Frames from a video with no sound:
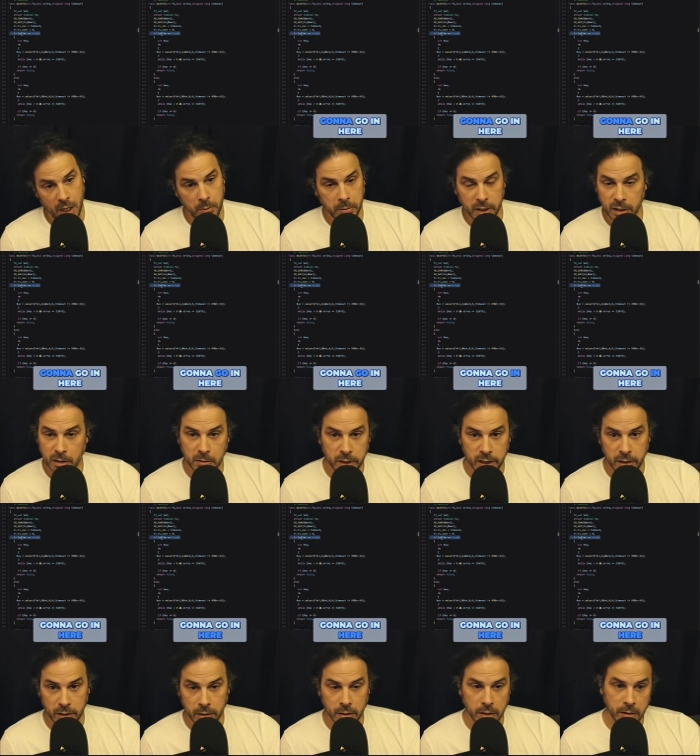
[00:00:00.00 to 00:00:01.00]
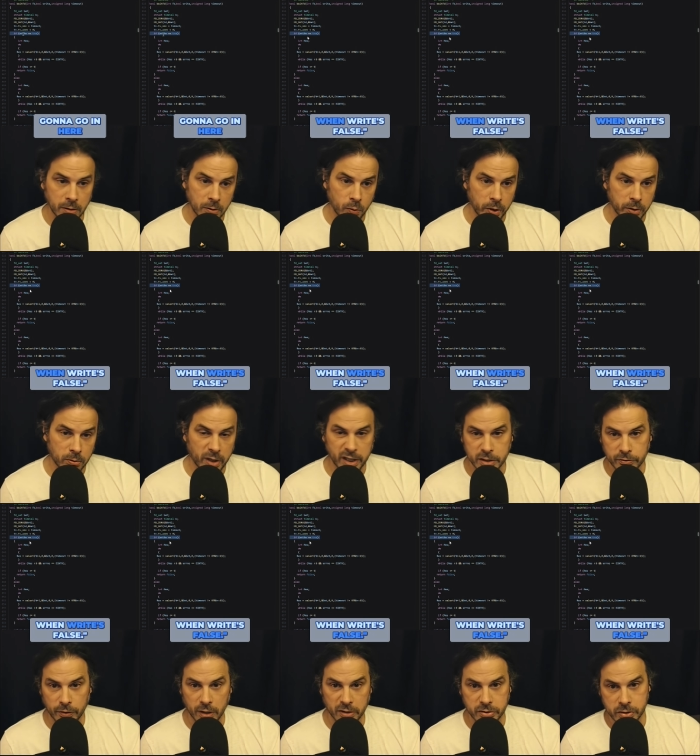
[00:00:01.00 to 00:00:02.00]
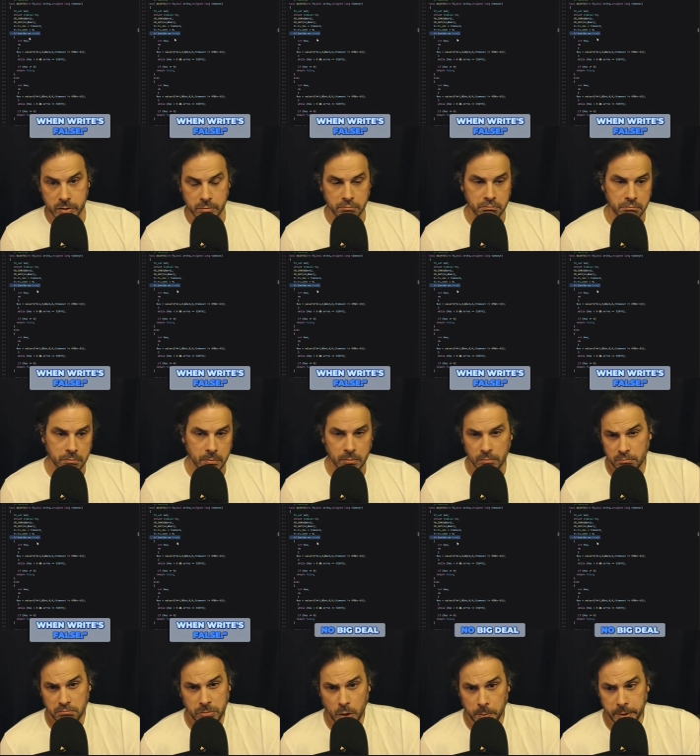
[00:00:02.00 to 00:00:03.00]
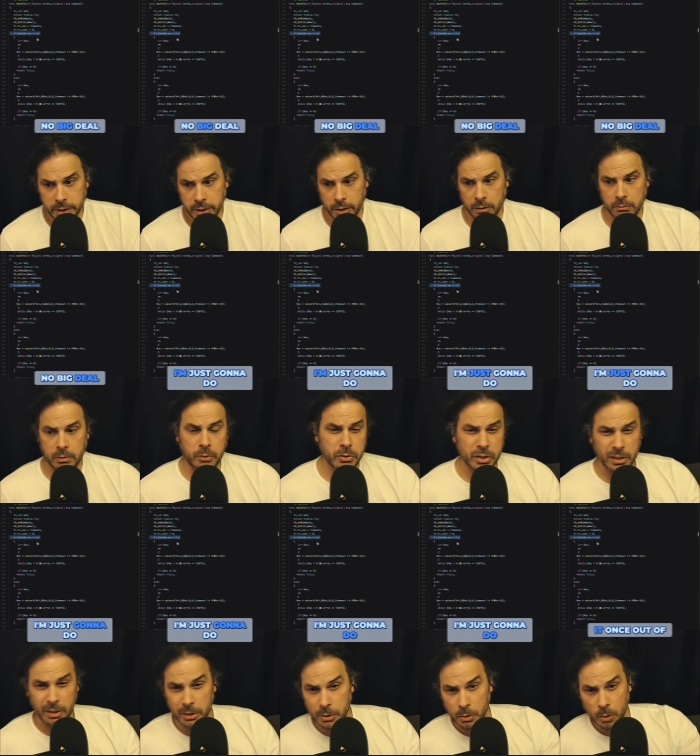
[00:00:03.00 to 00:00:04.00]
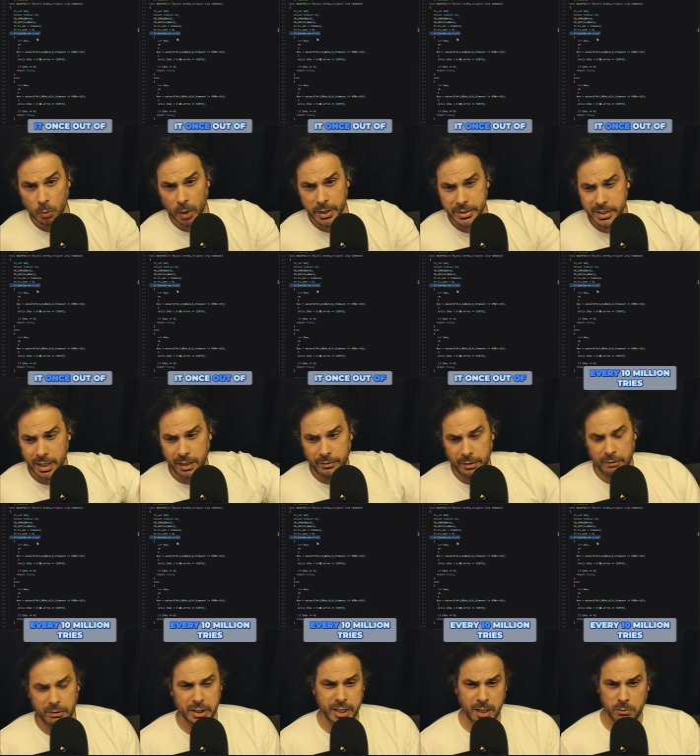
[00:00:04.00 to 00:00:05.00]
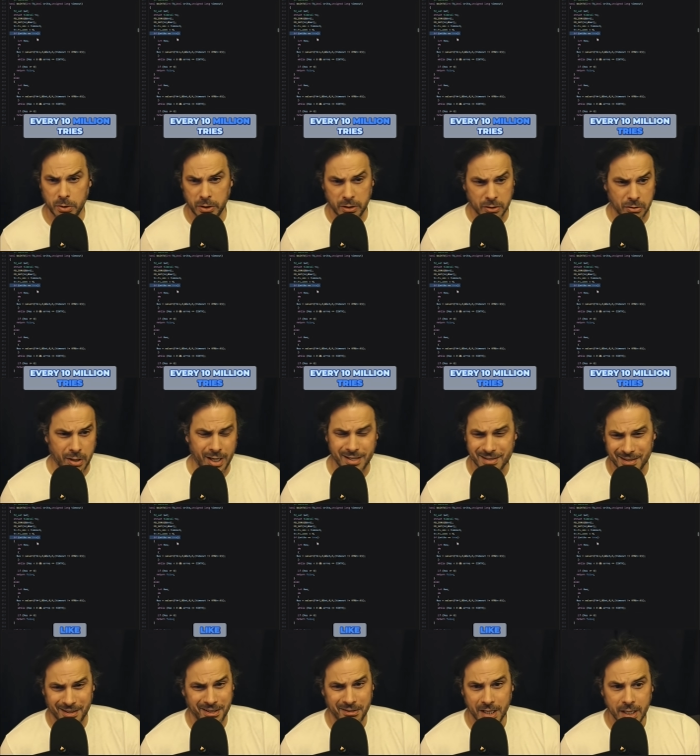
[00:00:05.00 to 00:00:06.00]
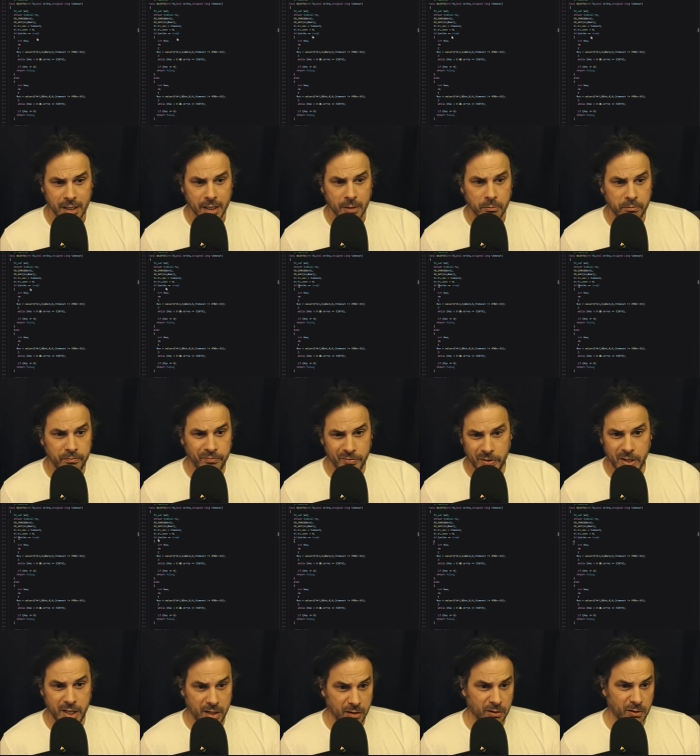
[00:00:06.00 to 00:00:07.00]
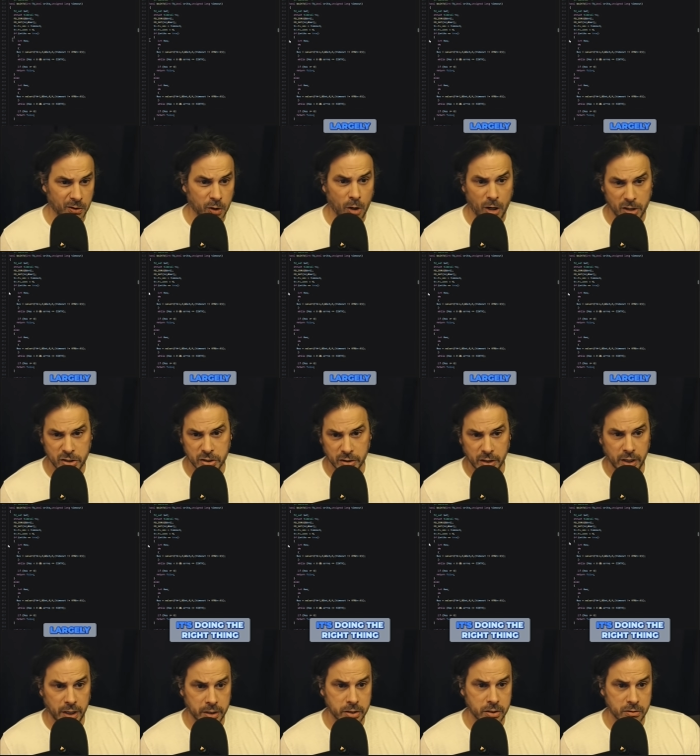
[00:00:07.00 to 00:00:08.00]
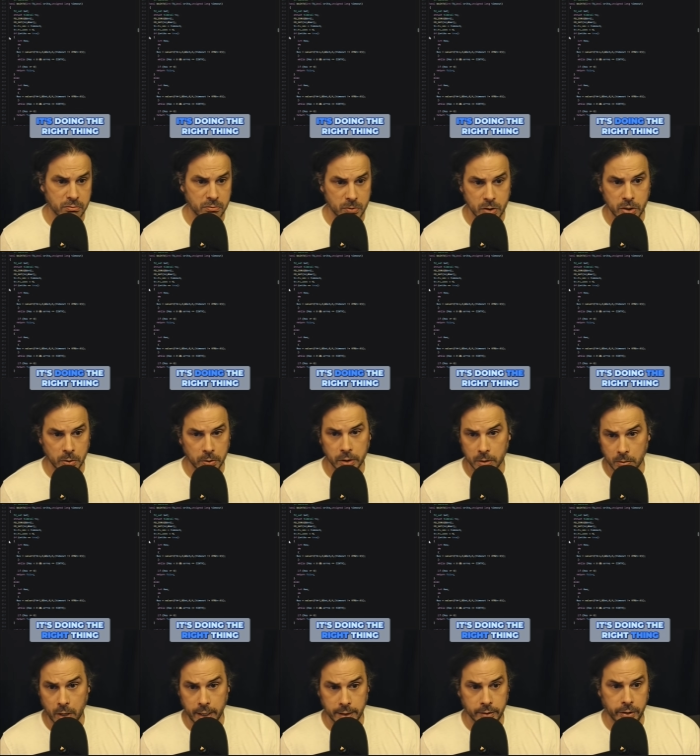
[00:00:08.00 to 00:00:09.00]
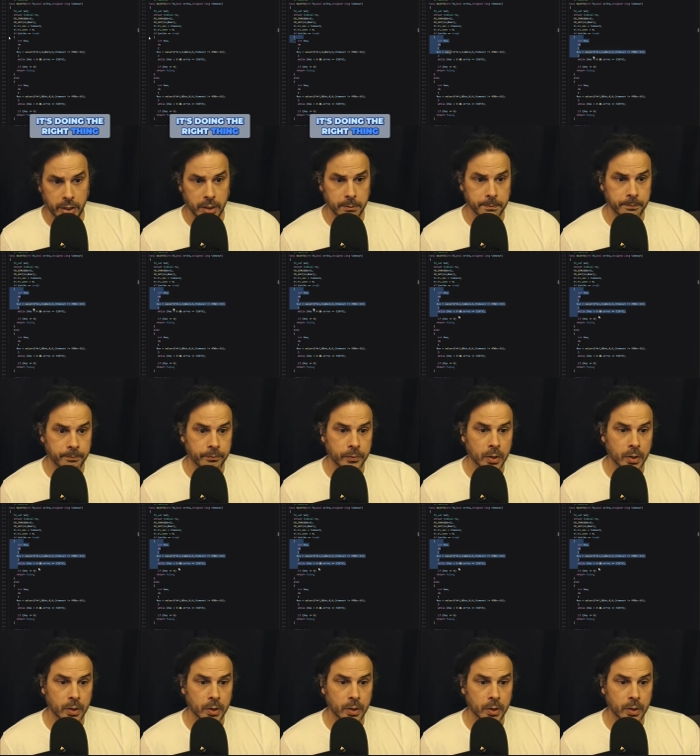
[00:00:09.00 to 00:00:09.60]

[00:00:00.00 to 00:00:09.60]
I'm going to go in here when right's false. No big deal. I'm just going to do it once out of every 10 million tries. Like, largely, it's doing the right thing.